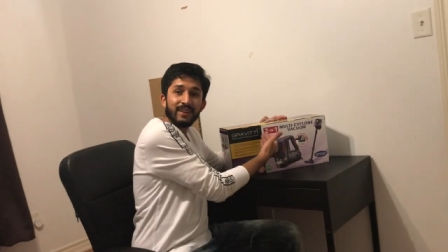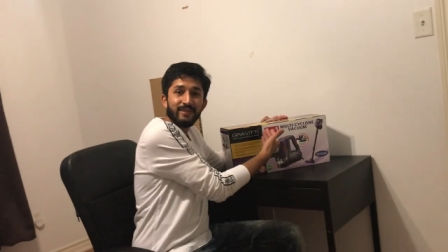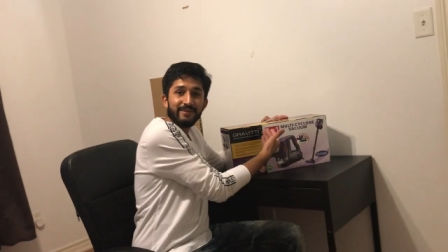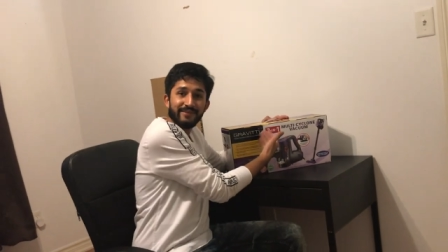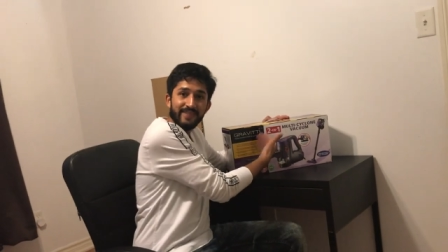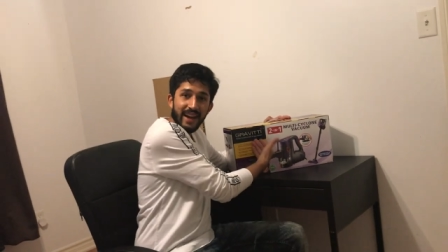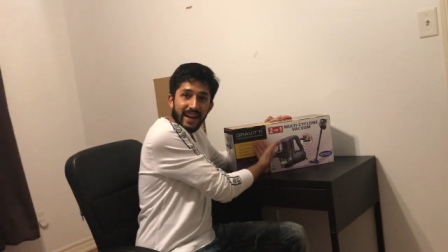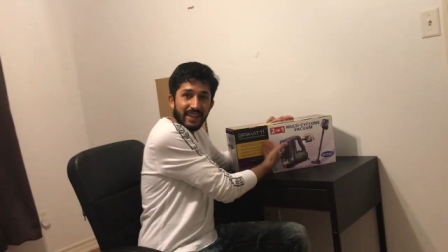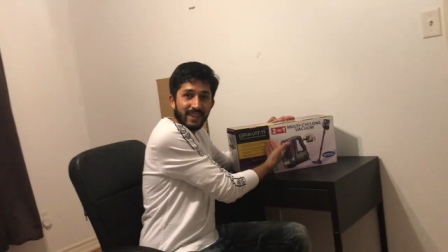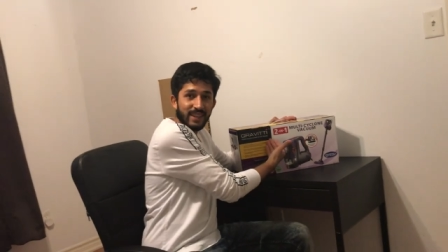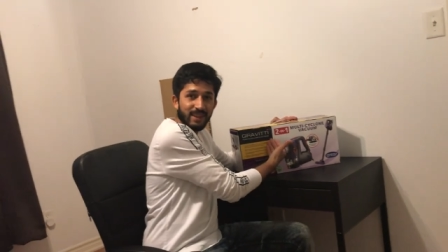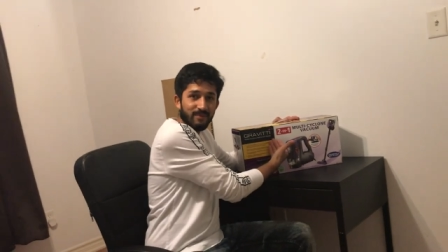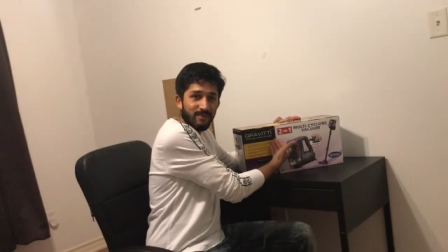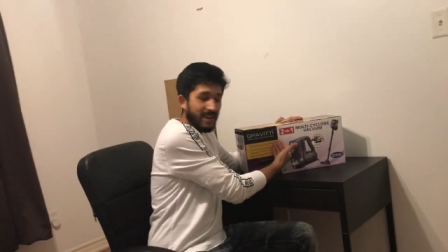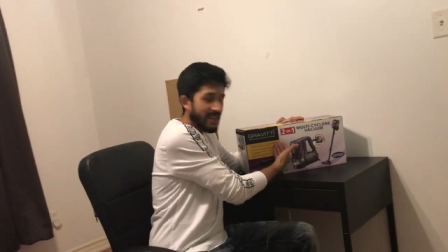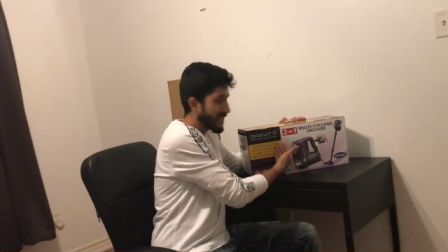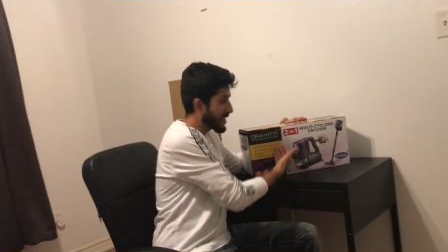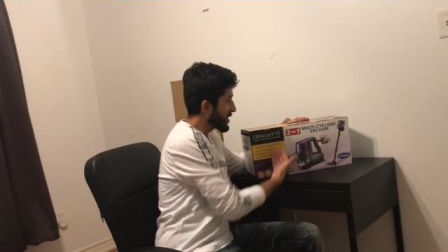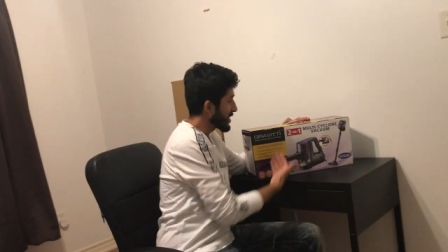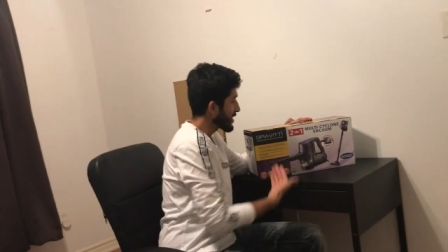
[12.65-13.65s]
vacuum
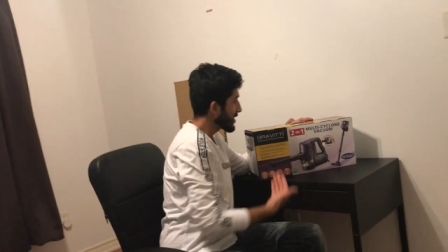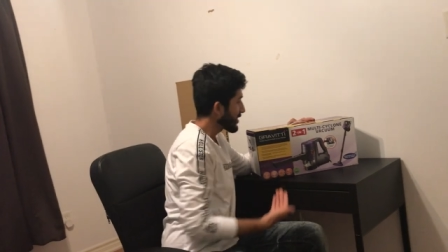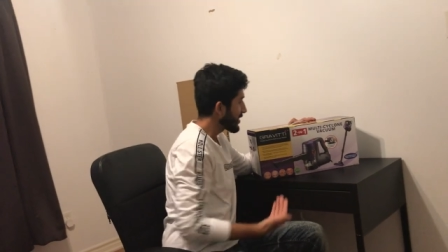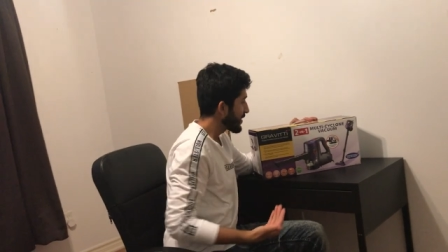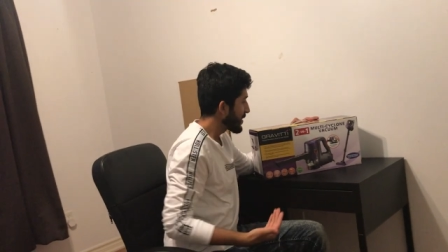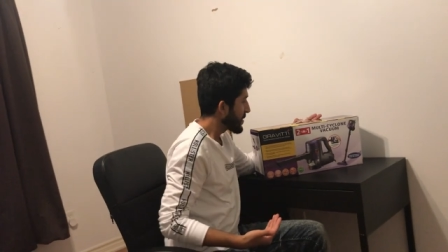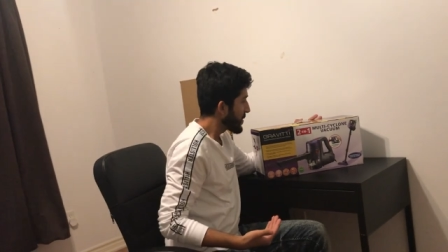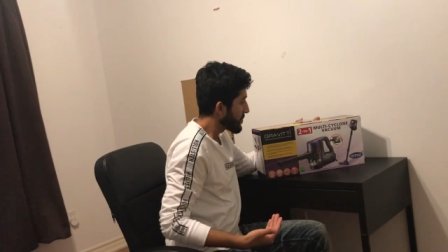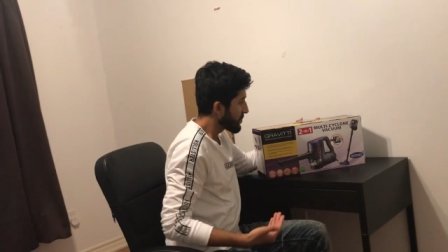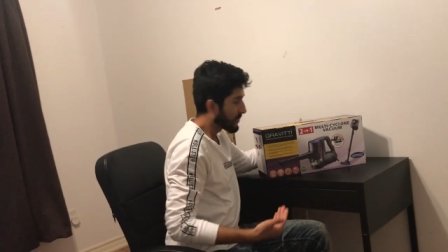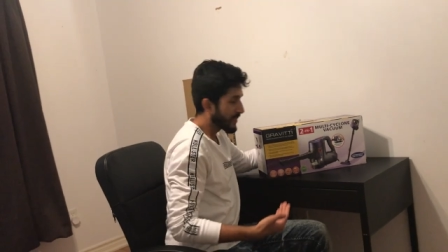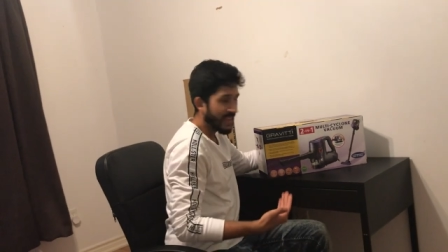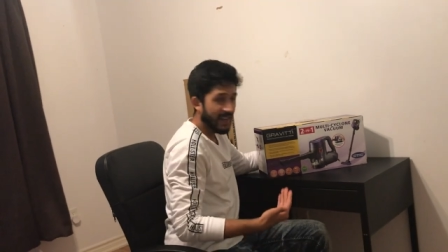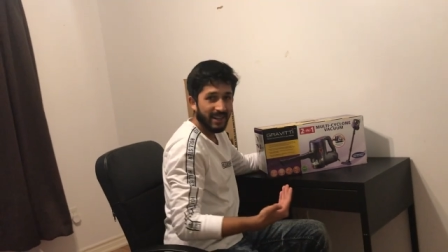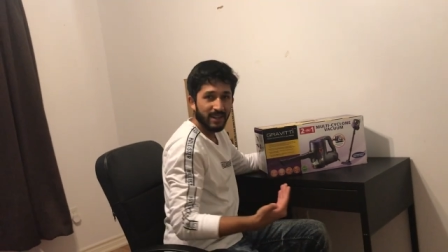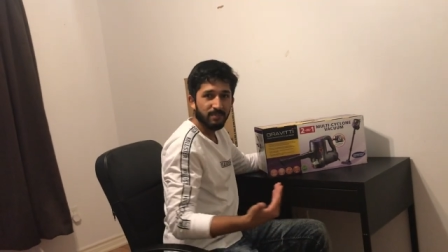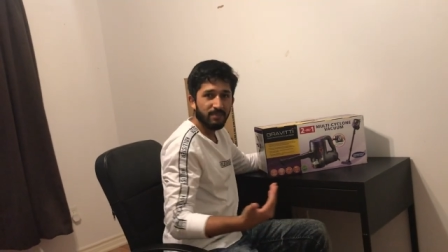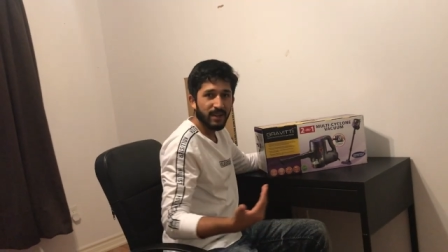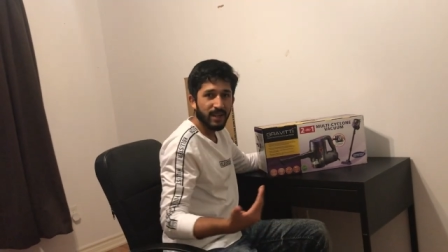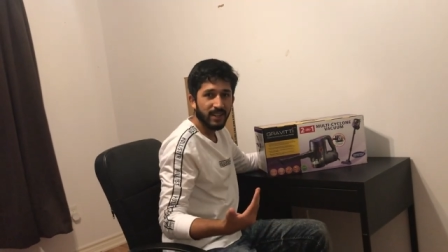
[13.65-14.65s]
right here
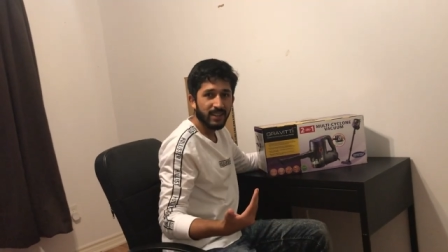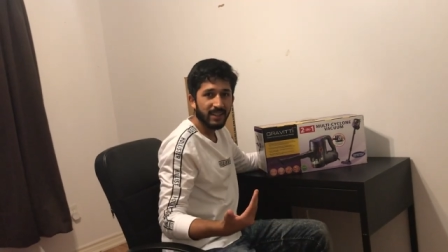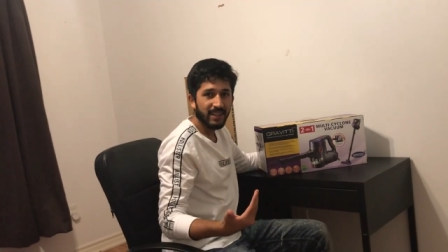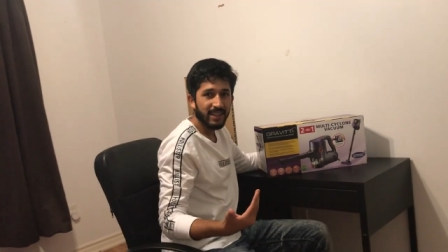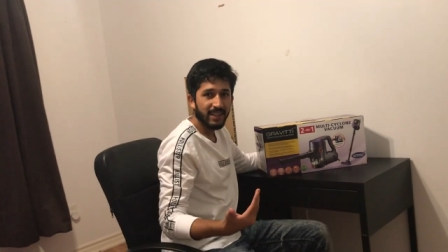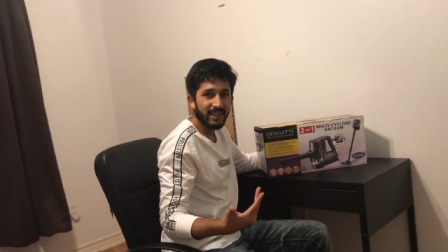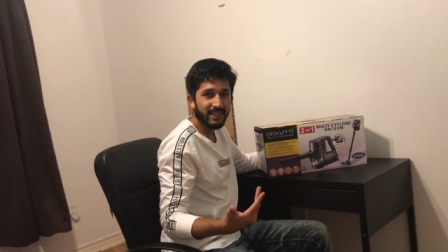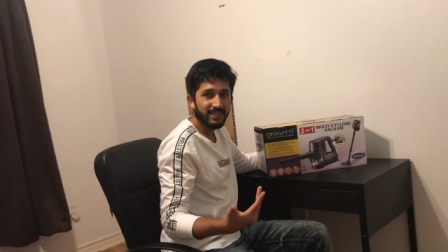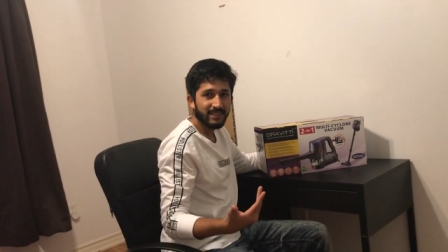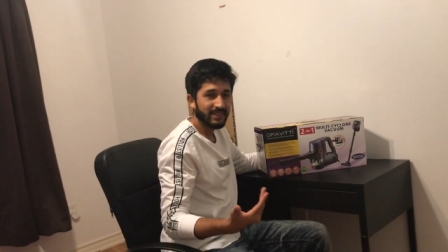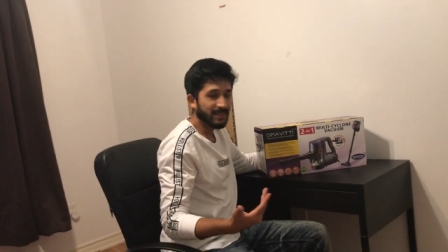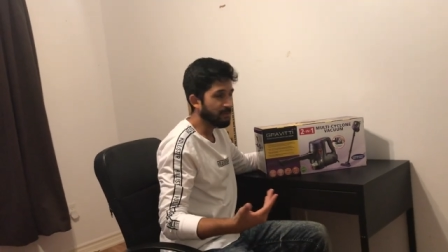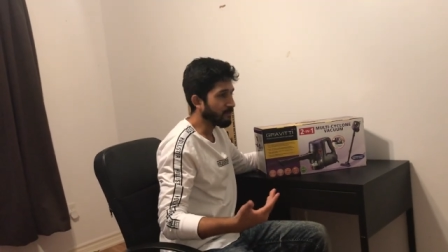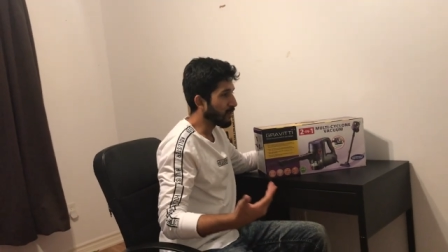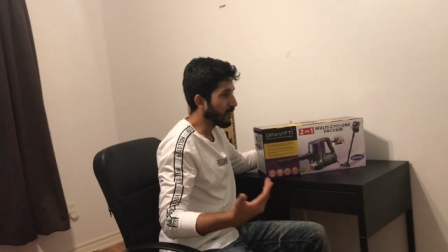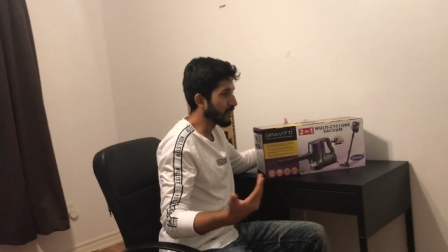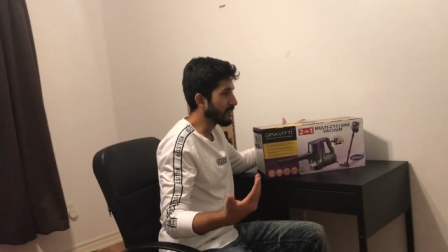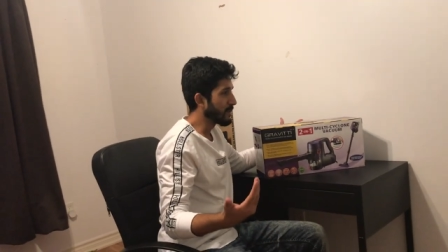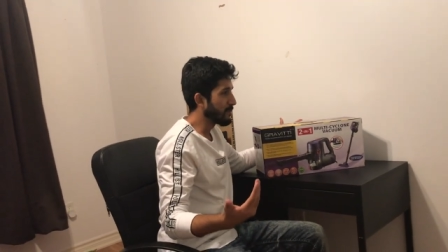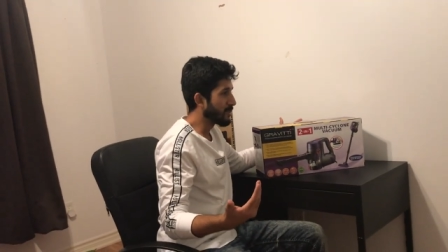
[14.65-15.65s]
and apparently it's a
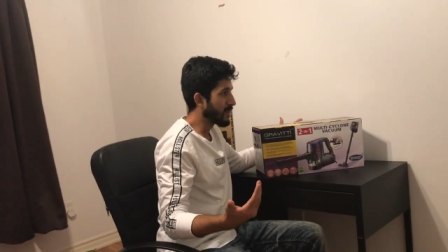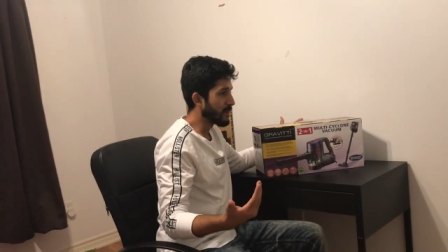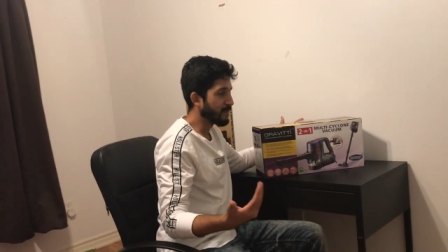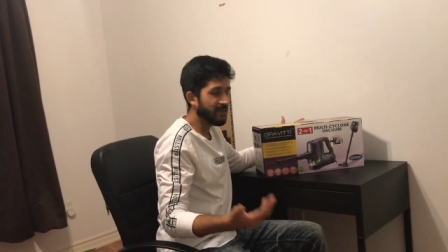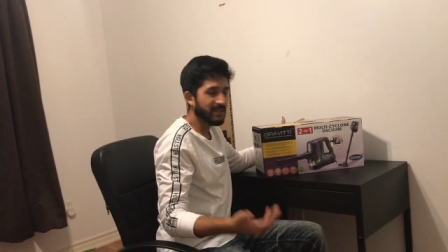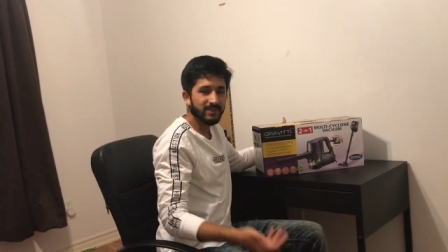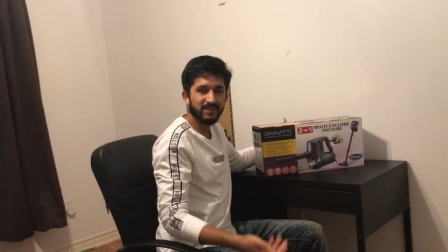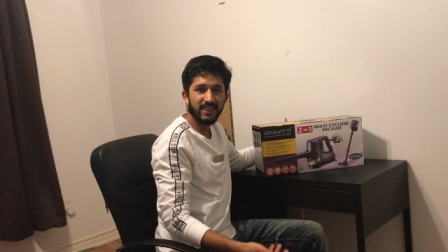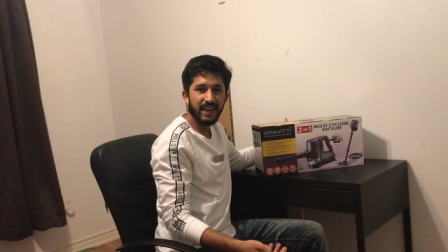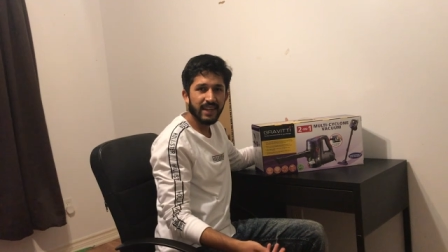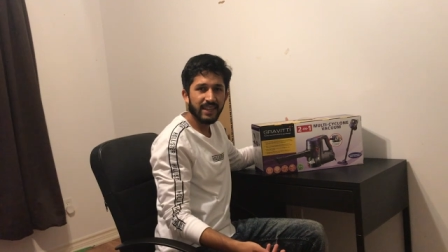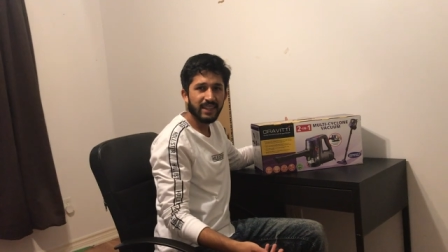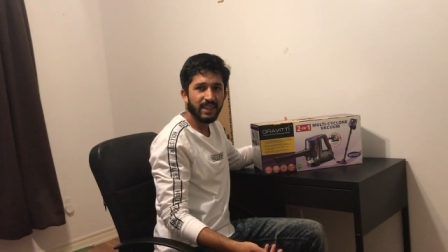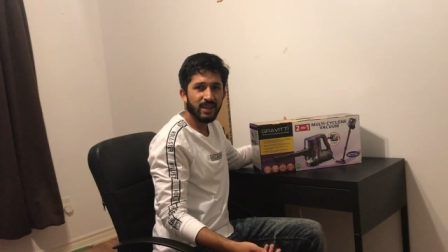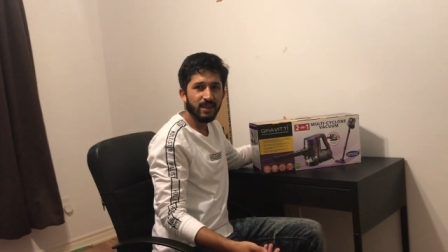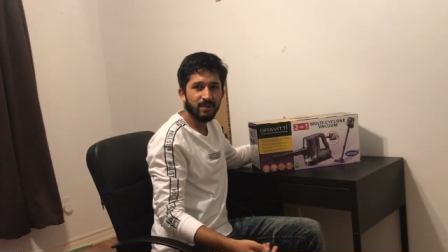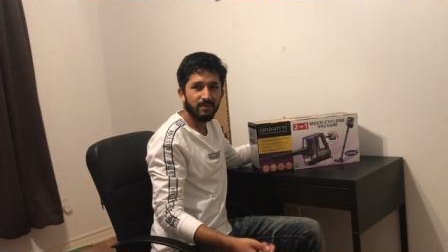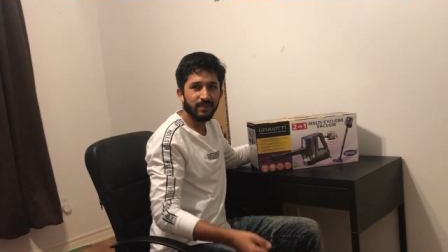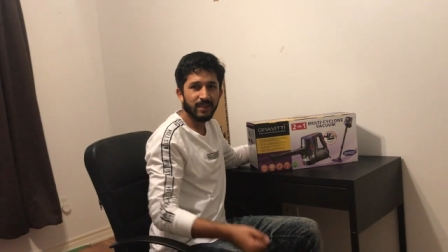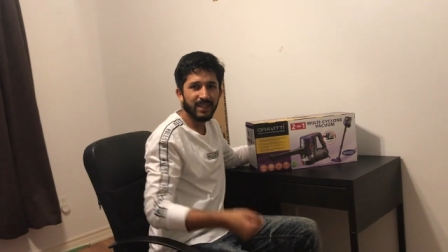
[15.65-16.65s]
multi-purpose
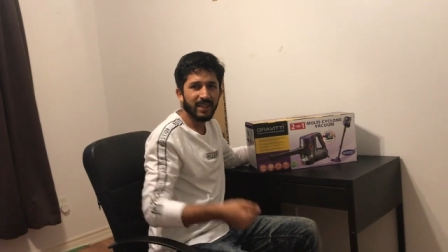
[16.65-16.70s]
vacuum.